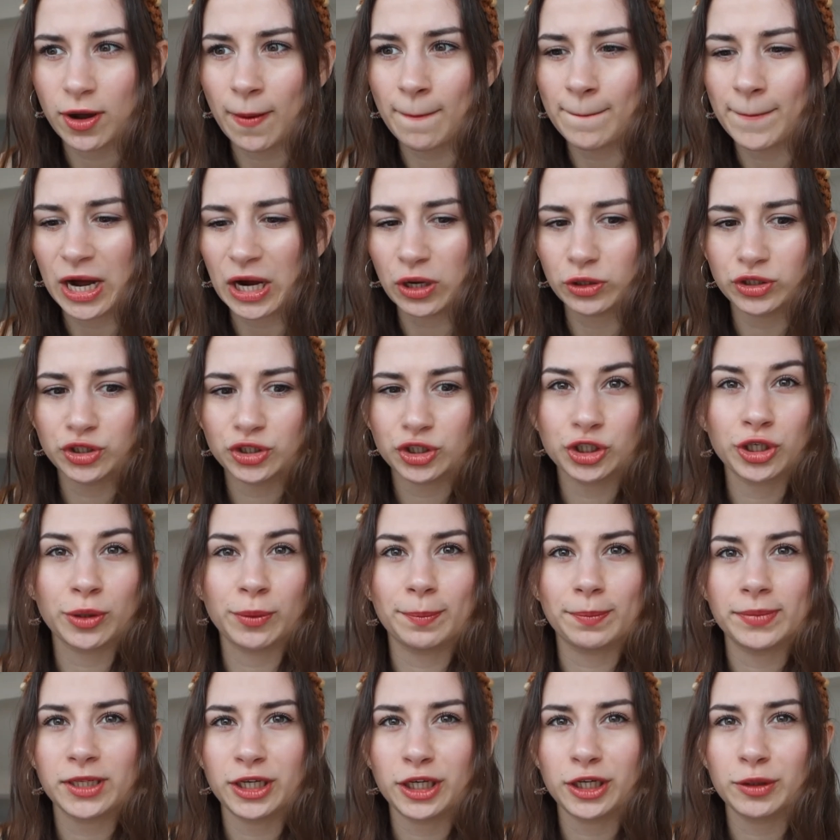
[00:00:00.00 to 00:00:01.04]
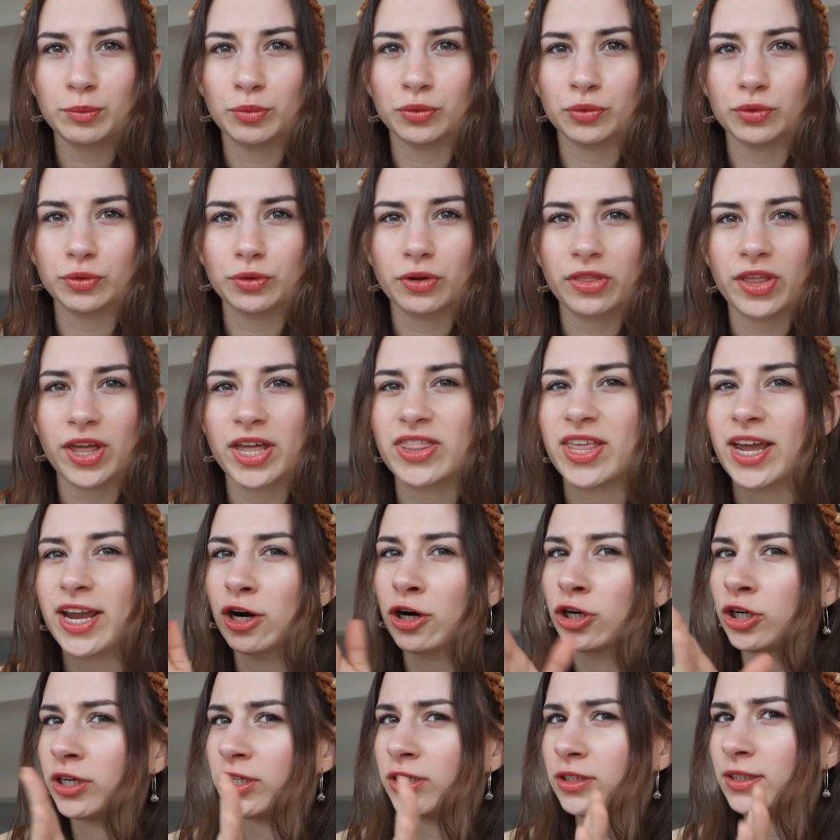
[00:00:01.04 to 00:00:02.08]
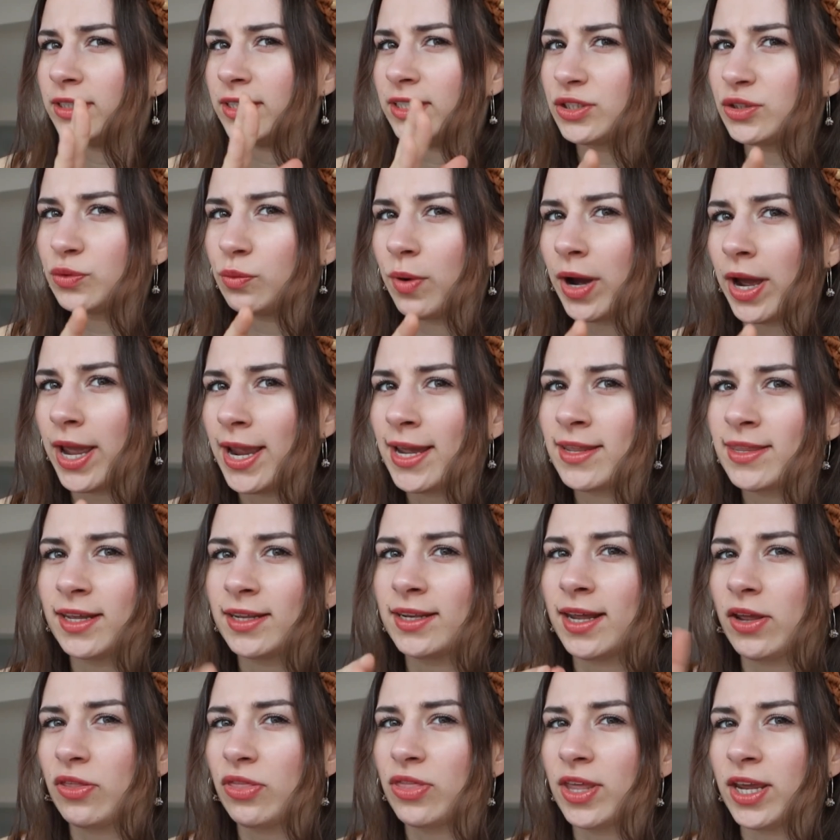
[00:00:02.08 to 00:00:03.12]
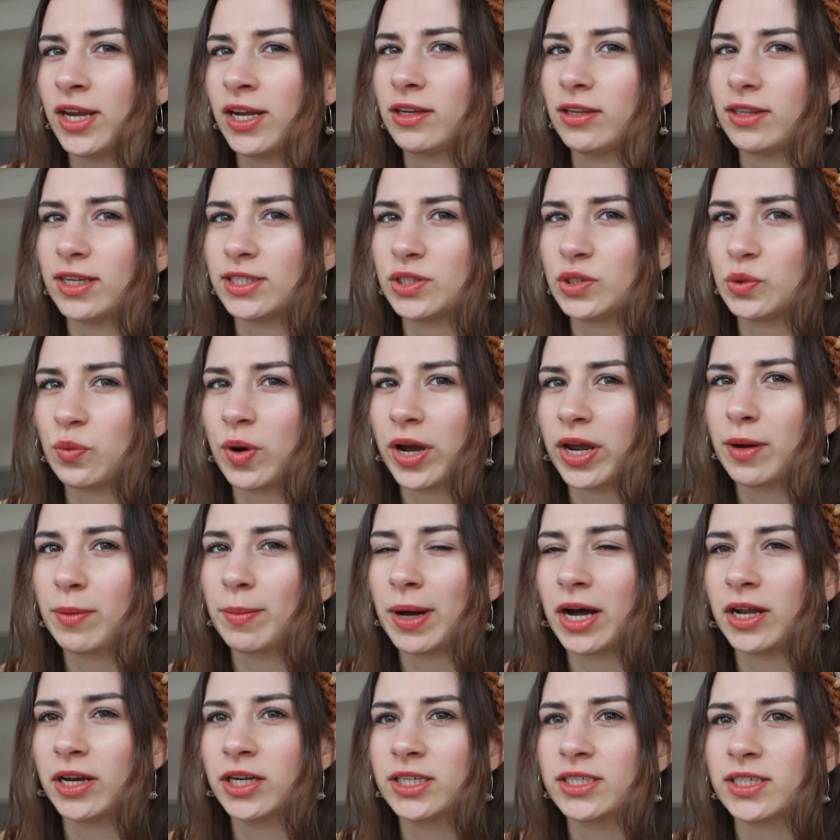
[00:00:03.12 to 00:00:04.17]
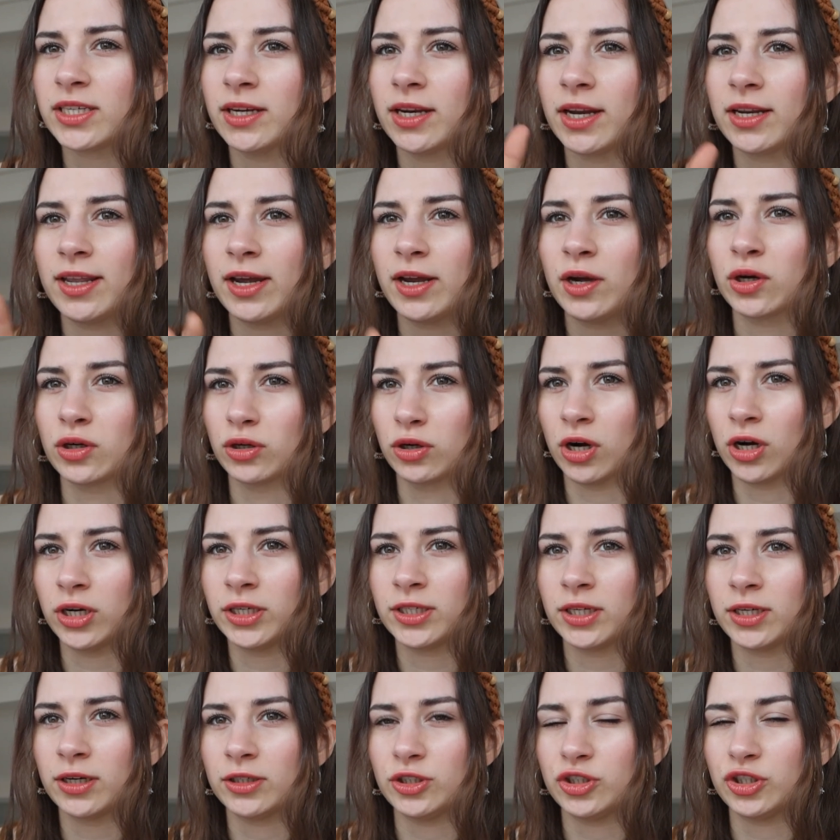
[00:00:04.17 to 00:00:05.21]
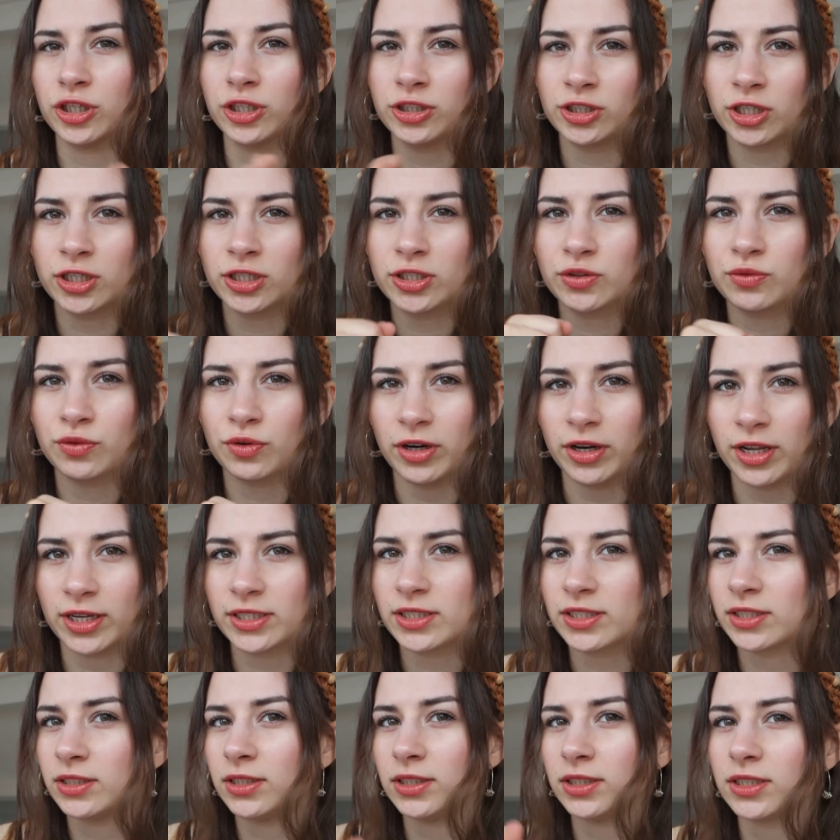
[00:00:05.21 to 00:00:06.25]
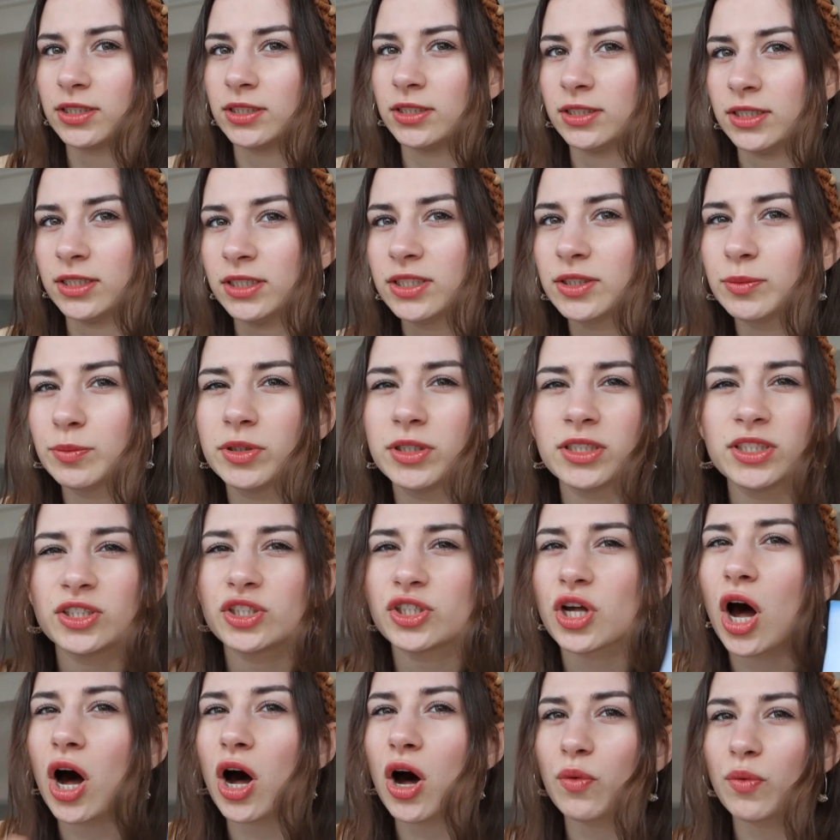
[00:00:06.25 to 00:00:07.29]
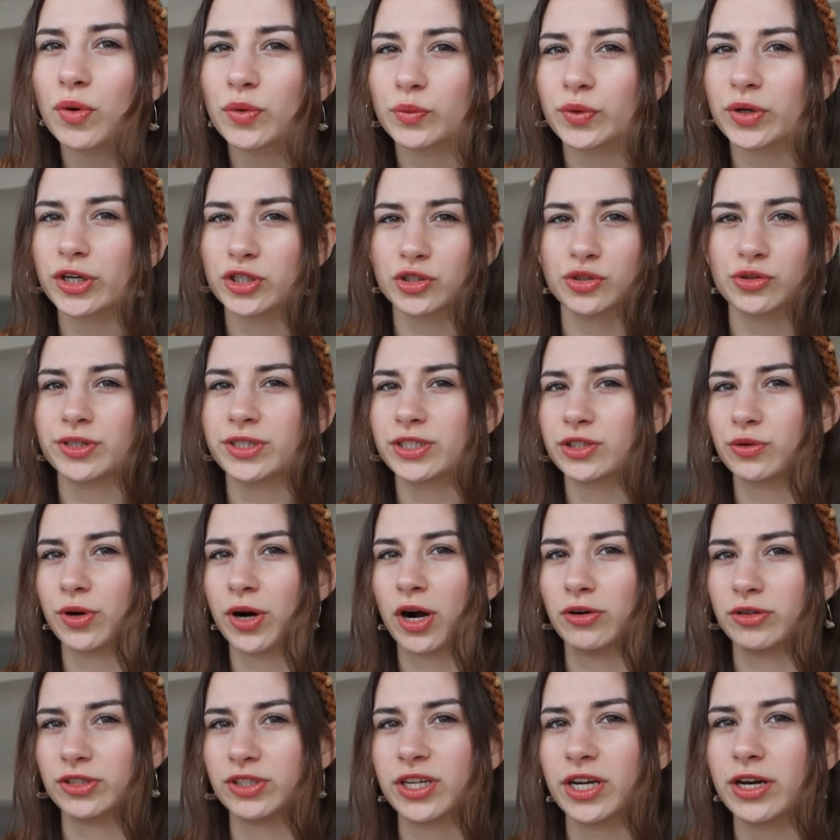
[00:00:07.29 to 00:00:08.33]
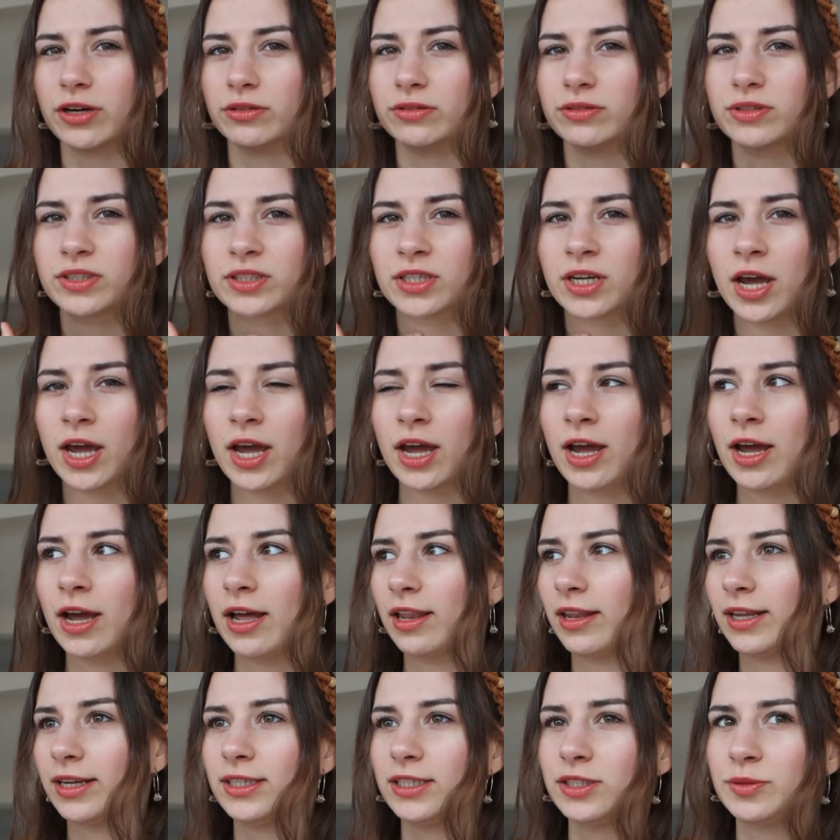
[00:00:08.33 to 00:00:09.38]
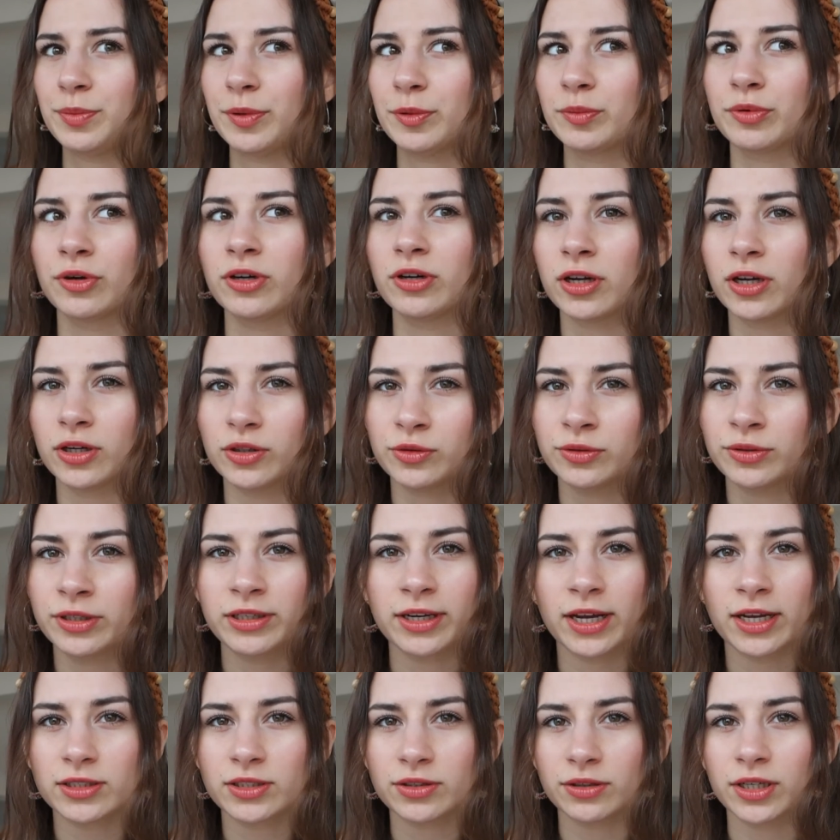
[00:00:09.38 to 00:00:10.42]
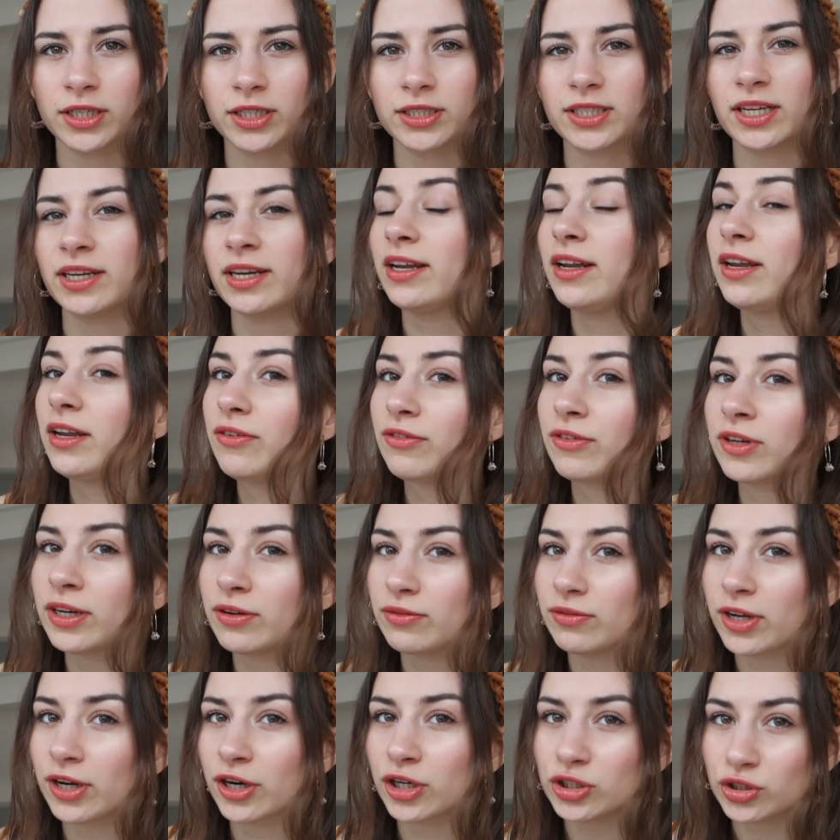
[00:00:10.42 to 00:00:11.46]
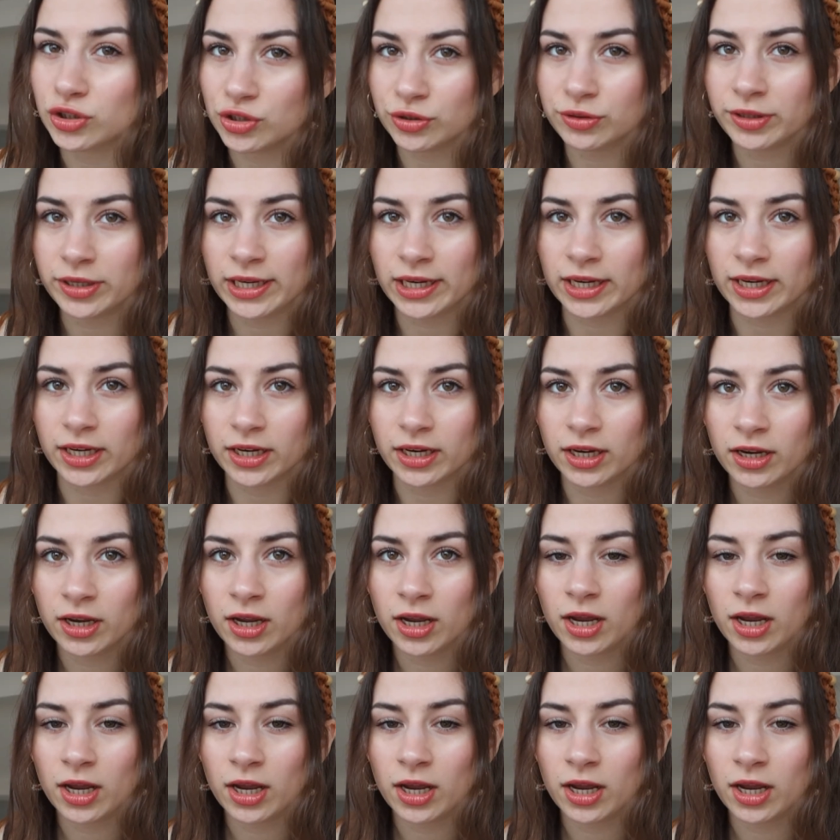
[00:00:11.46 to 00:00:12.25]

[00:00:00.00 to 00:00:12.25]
about certain people that they are this way and that they think this way about us and that they are gonna judge us for this and this and this. But it's all what we are doing to ourselves. Like these people are not doing that to us. And even if they are doing it,